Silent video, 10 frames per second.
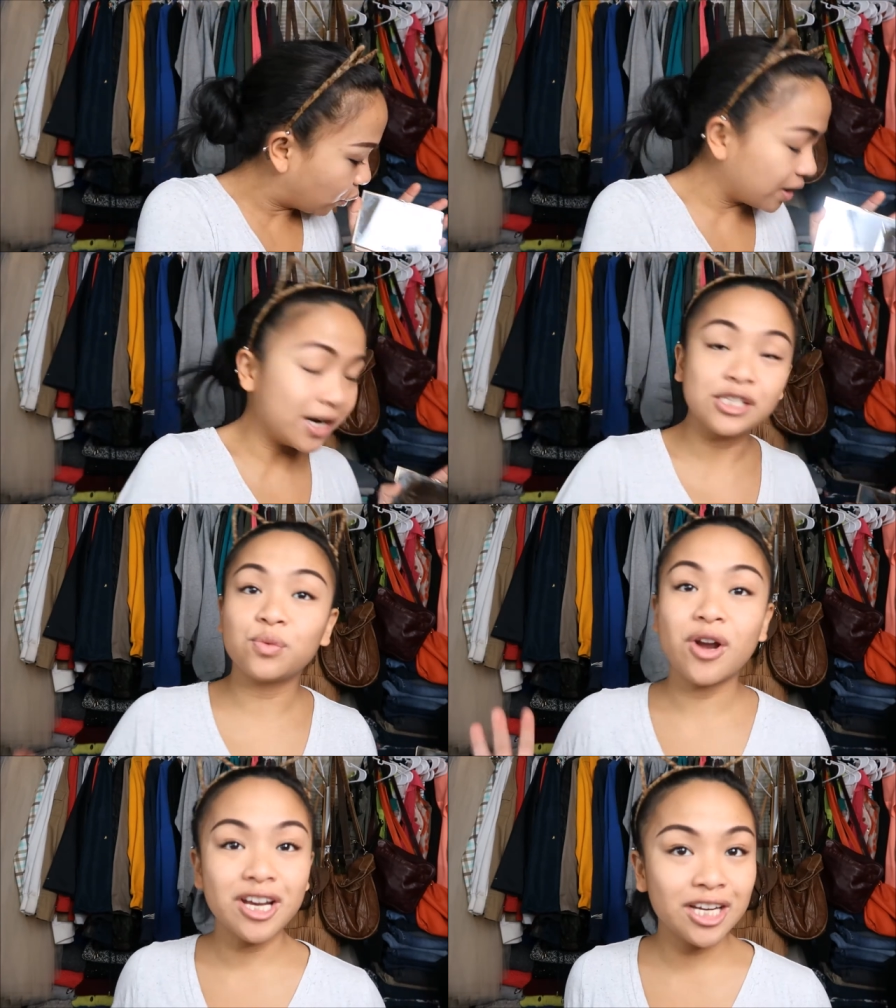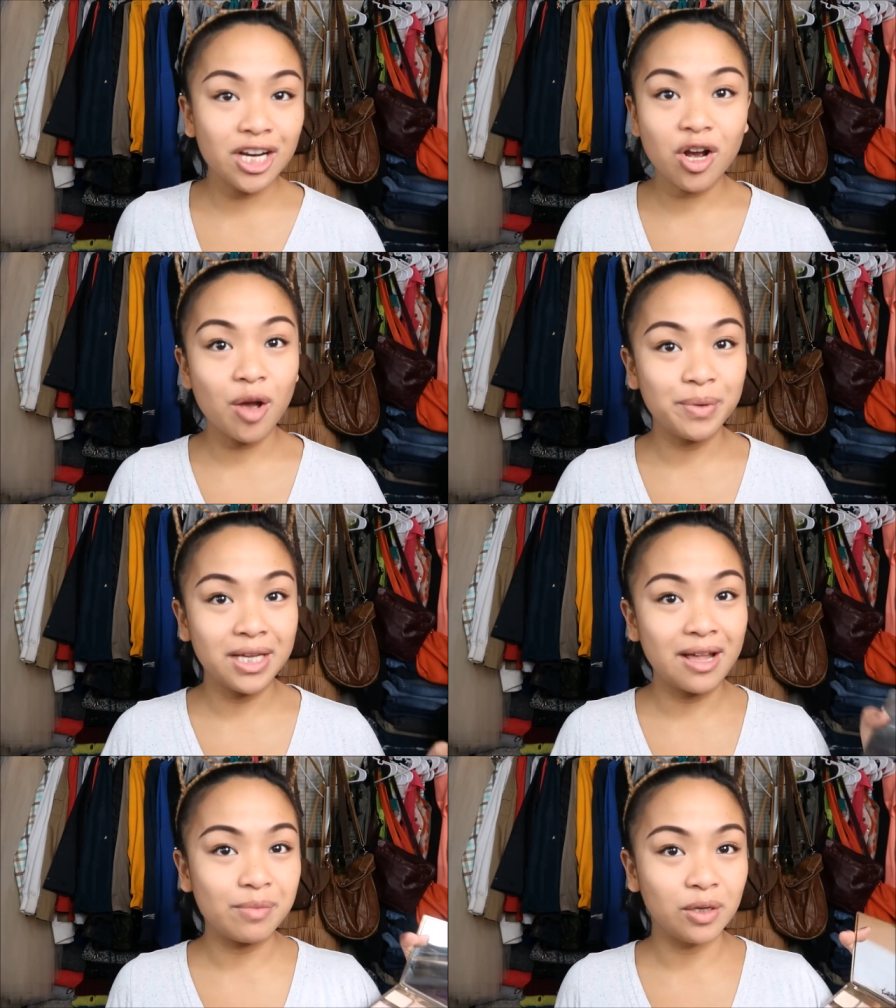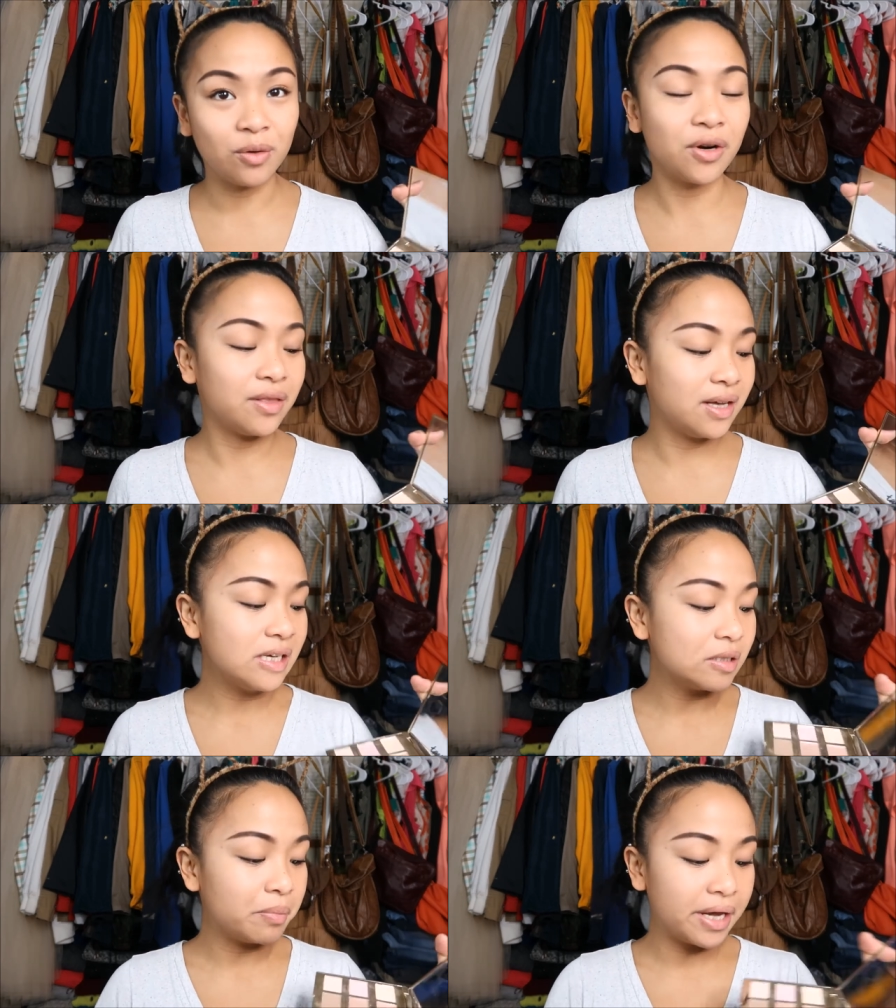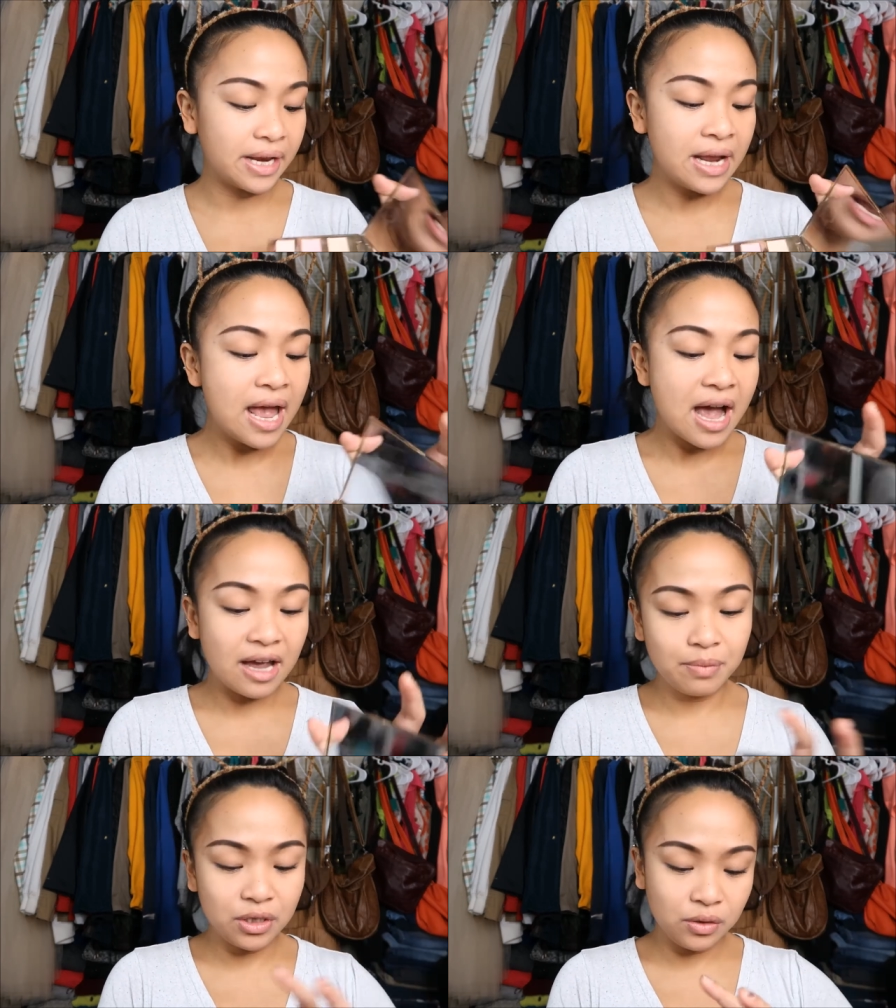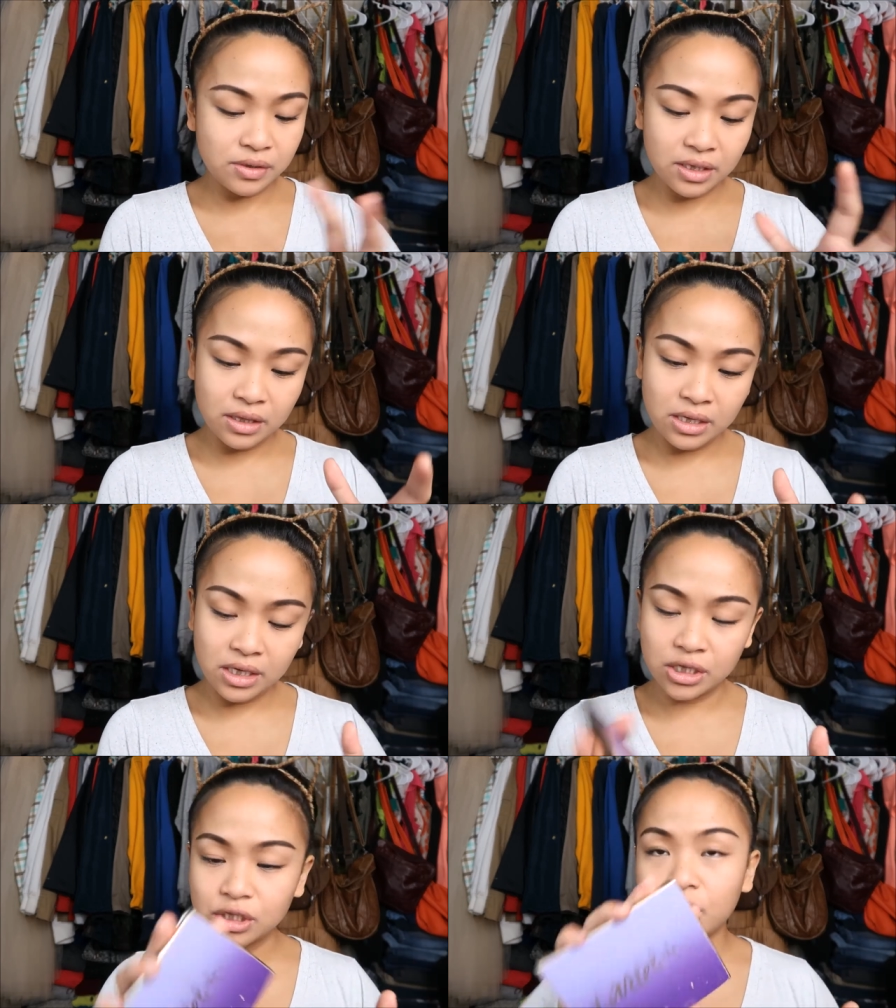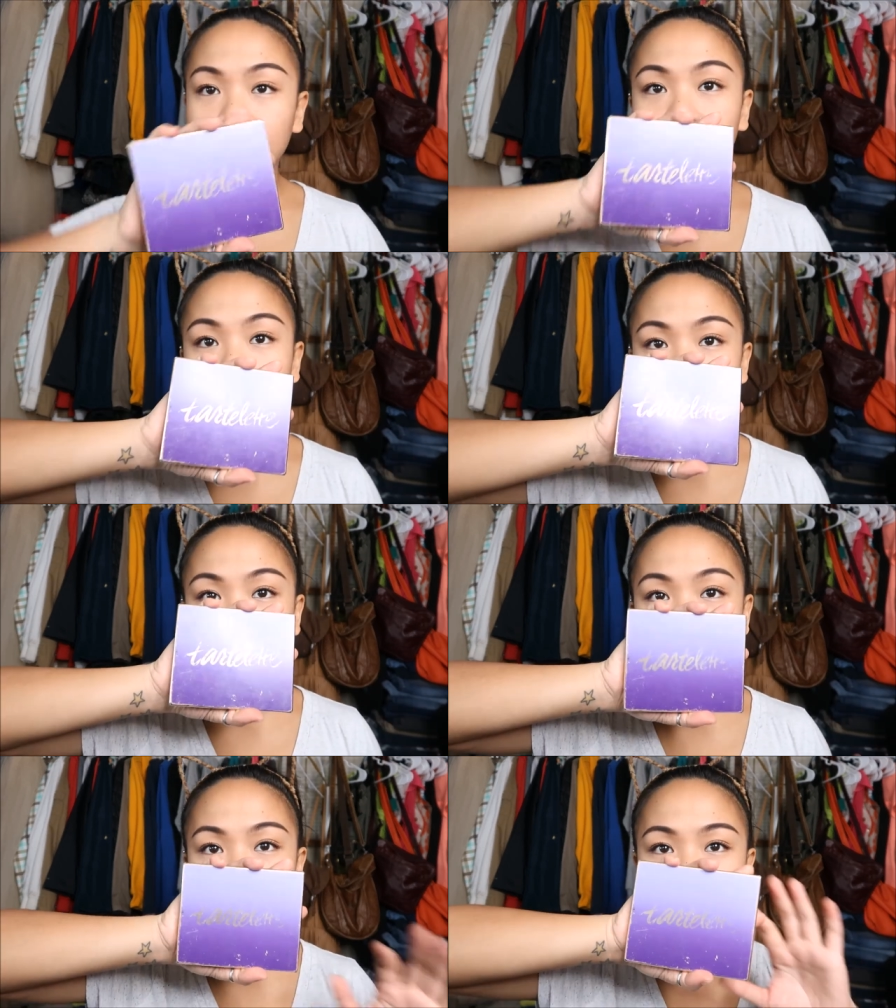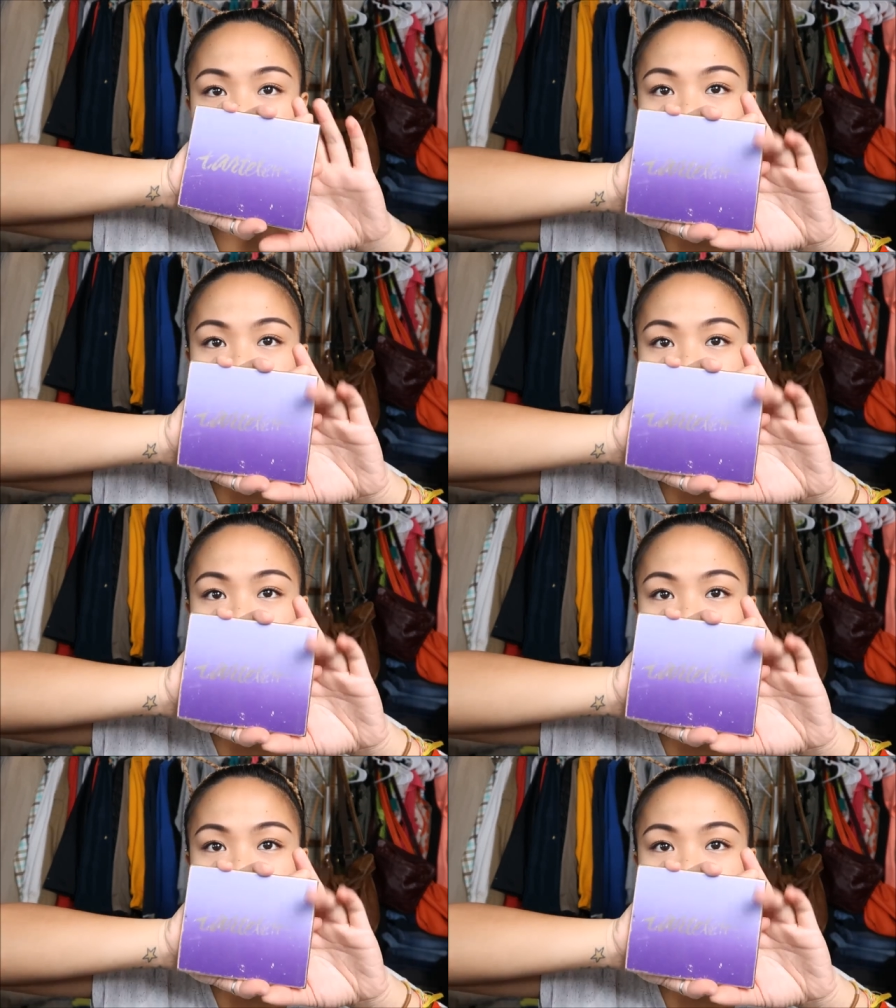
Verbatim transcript: and I swear I didn't copy Glam and Gore on this, but I've been using the Tarte Lip palette.